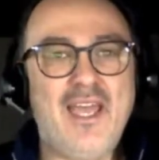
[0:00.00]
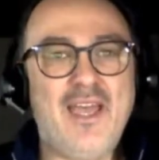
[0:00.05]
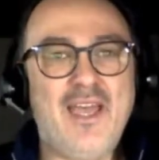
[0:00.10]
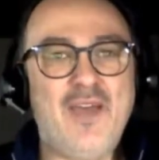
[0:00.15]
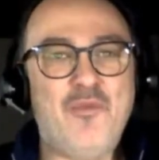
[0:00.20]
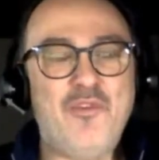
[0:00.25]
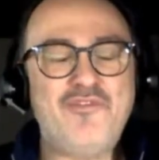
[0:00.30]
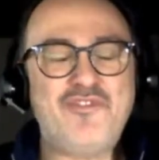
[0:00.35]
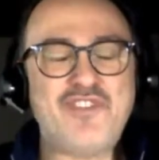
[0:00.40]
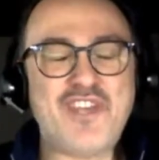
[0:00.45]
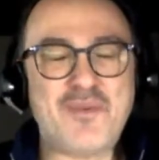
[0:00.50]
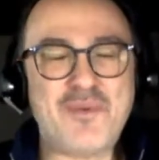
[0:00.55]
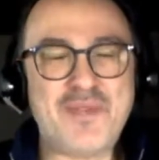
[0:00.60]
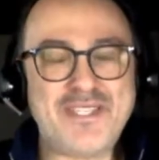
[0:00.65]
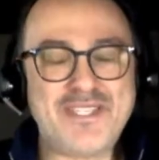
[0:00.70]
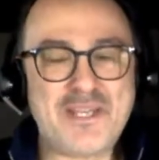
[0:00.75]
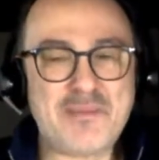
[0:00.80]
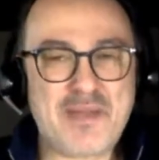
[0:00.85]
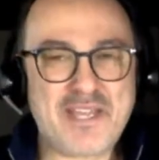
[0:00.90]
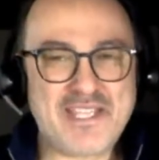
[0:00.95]
we've
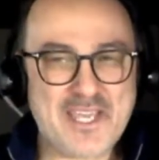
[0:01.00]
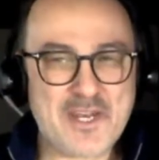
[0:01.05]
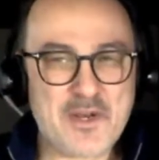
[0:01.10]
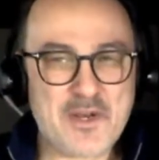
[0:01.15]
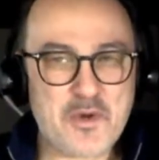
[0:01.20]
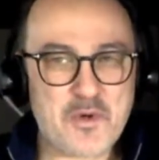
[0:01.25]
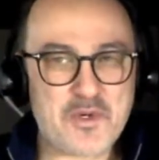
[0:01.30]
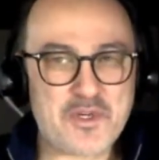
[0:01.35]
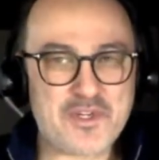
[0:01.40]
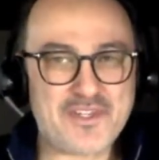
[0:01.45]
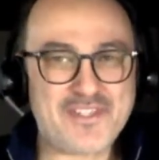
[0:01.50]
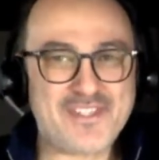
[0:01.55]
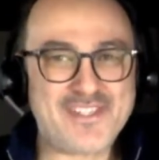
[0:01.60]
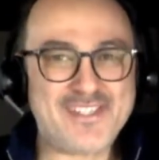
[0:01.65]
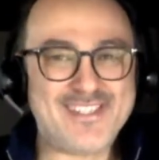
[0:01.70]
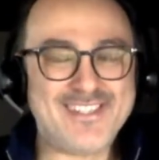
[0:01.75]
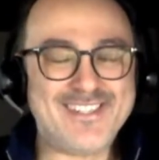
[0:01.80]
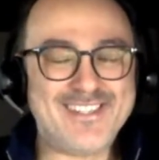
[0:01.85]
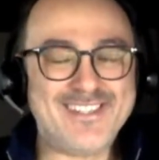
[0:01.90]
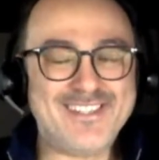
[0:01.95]
generated about 10
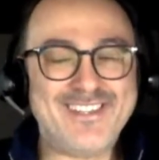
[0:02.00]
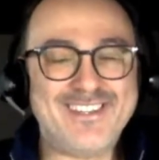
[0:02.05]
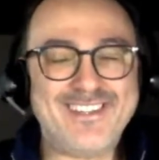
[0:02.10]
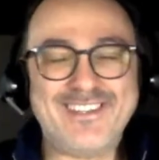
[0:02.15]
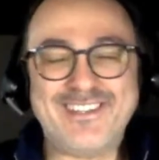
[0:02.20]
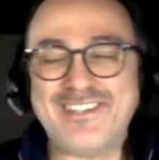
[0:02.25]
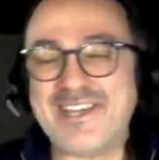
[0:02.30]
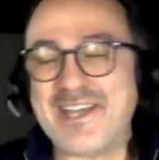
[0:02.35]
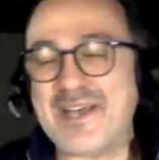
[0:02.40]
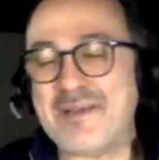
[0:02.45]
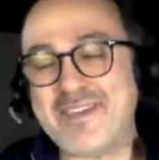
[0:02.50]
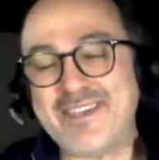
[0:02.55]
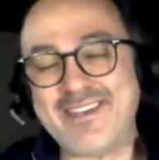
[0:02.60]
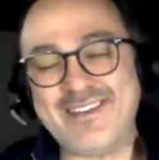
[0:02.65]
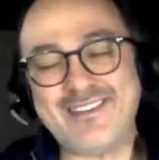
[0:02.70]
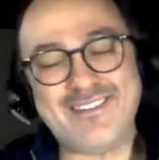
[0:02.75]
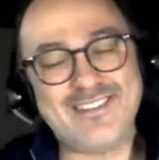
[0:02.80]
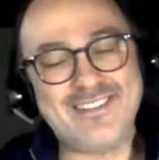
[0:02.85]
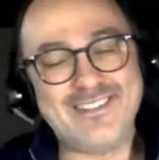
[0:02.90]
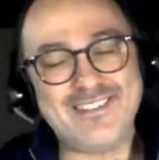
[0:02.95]
orders. I
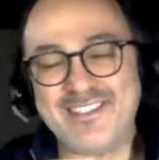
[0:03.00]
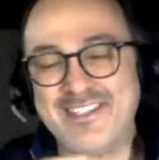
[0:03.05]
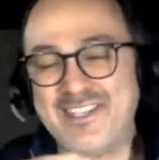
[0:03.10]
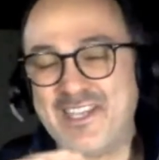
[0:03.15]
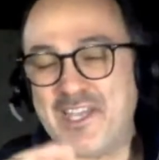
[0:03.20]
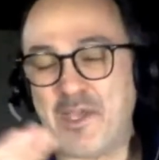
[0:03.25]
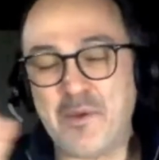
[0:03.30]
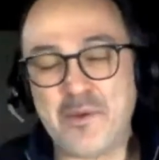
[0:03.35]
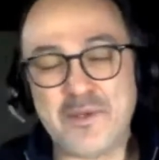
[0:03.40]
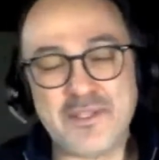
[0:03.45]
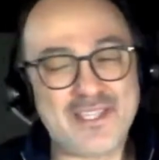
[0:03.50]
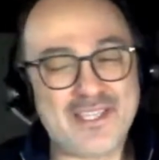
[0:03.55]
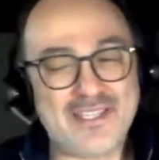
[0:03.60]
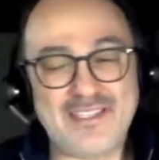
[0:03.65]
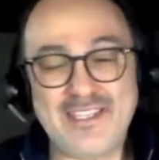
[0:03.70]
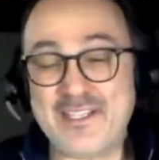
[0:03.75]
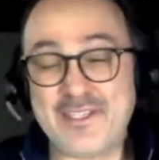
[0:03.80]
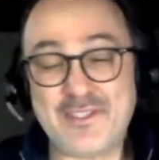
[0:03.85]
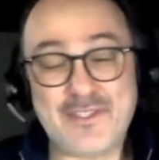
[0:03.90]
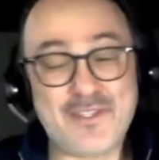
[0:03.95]
mean, it was,
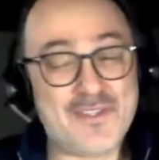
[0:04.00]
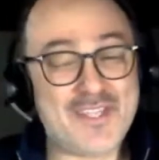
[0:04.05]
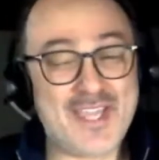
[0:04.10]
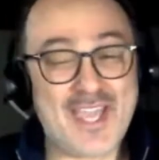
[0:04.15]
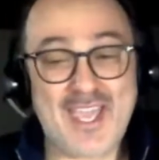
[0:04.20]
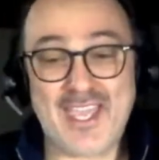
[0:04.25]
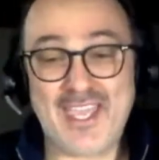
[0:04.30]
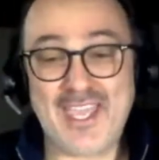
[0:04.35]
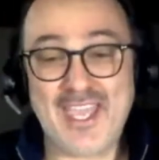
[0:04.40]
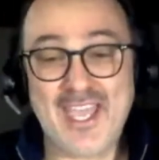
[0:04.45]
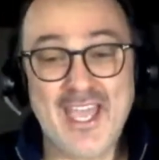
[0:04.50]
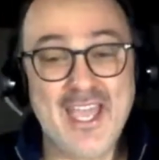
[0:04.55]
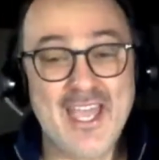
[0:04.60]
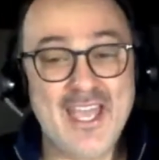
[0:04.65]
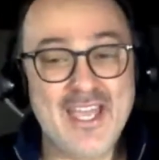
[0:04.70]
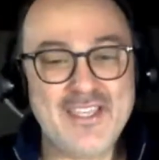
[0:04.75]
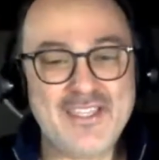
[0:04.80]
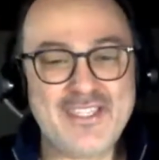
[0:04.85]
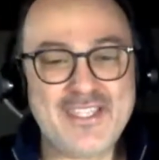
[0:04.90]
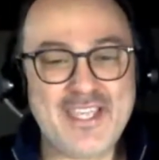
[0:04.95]
needless to say,
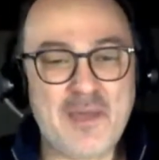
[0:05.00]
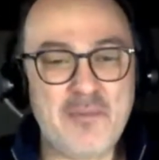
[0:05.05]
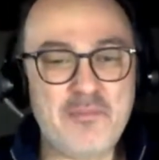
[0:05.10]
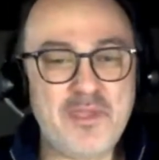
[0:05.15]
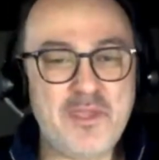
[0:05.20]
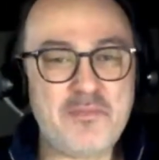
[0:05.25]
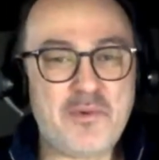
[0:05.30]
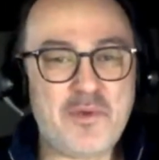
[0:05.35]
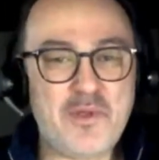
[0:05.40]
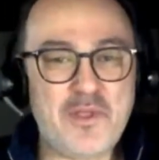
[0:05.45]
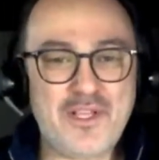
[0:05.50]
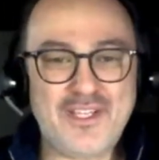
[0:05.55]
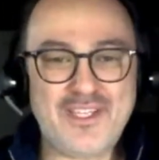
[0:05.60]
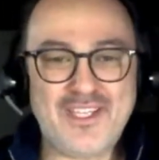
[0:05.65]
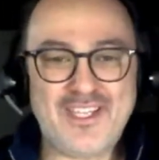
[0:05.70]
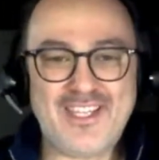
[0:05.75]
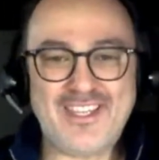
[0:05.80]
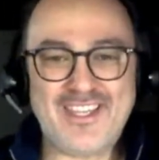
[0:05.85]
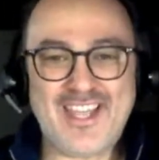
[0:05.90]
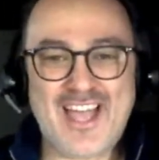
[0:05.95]
some
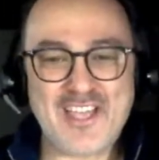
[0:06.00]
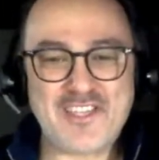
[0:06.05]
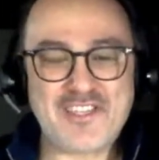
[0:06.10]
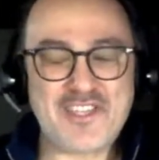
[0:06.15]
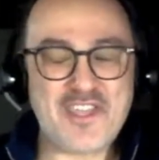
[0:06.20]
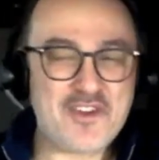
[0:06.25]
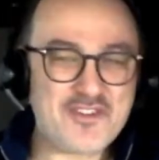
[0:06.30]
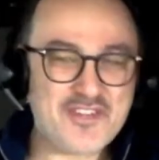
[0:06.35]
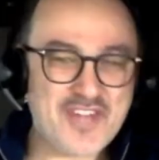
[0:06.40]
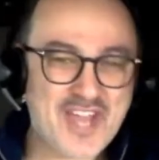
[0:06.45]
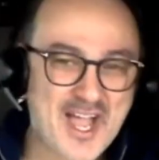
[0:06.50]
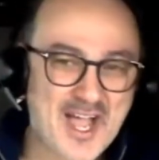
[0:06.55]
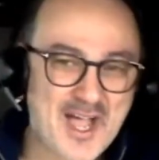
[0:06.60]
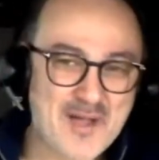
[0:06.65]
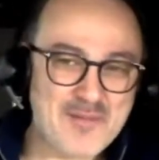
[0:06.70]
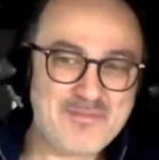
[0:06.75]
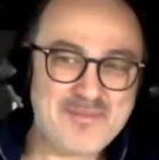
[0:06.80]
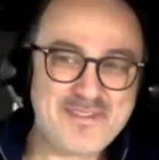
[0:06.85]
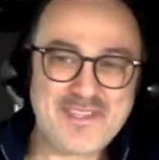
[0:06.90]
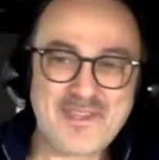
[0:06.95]
people lost their
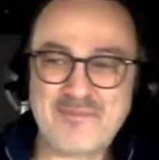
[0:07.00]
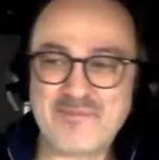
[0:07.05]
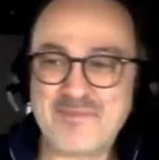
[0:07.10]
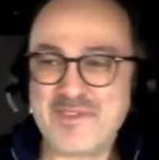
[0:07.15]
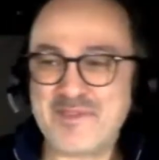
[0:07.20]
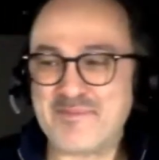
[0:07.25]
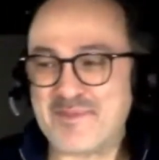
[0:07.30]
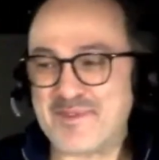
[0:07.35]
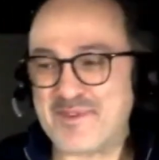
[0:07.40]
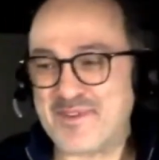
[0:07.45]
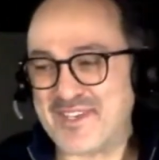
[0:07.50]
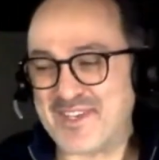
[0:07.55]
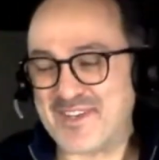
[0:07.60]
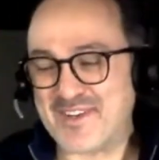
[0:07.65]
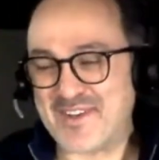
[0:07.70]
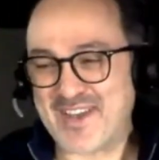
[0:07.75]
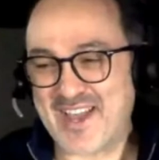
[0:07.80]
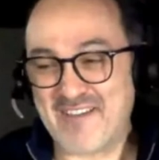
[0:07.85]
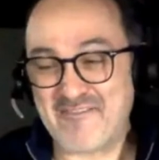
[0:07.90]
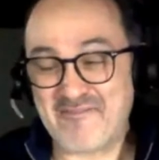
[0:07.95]
jobs, some people,
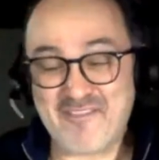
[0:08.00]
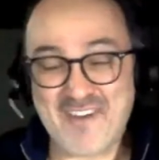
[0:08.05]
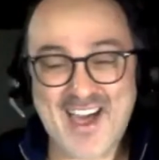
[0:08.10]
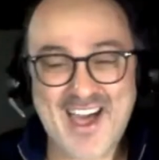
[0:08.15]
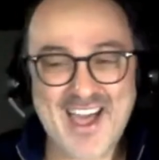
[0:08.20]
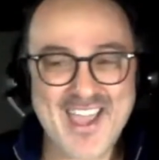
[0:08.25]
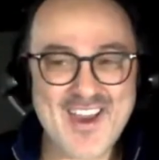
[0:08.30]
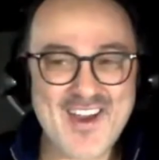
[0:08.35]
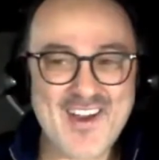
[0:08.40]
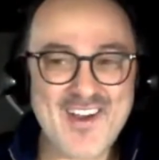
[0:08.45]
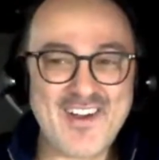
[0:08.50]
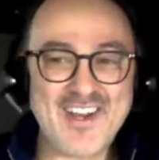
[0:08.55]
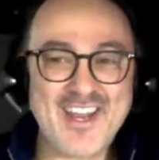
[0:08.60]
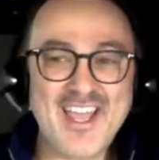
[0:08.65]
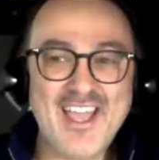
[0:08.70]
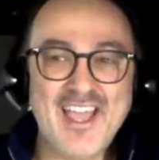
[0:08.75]
got fired,